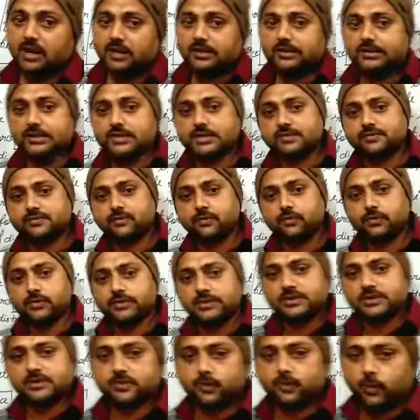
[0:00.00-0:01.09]
This force
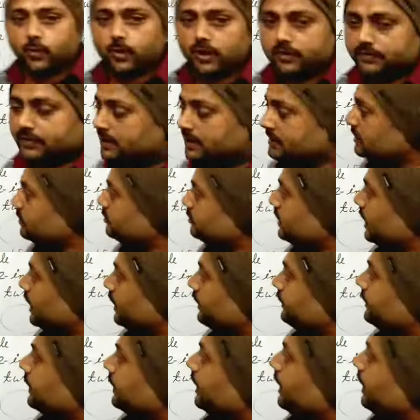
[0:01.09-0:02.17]
is more effective
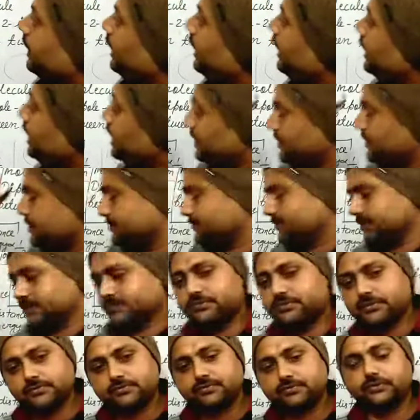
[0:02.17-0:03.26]
than the
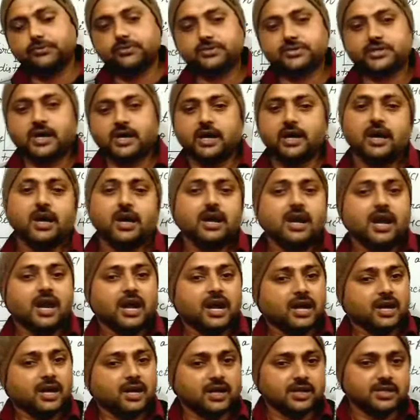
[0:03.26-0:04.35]
dispersal force or
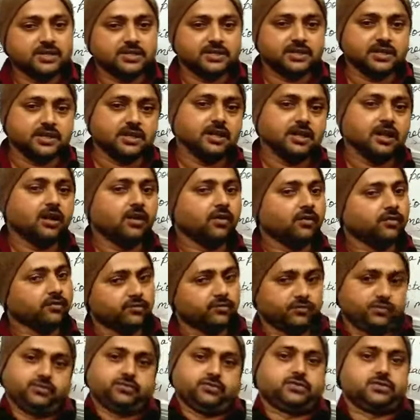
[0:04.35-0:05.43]
London
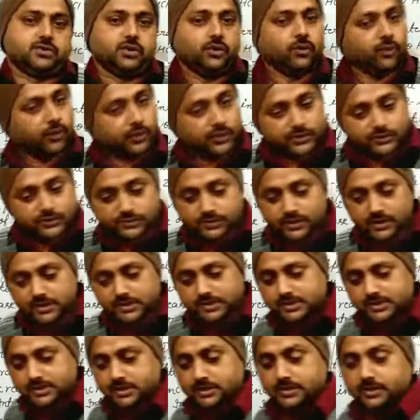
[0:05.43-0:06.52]
force. Okay,
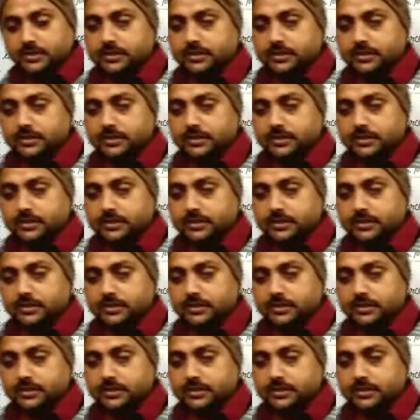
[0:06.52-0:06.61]
students.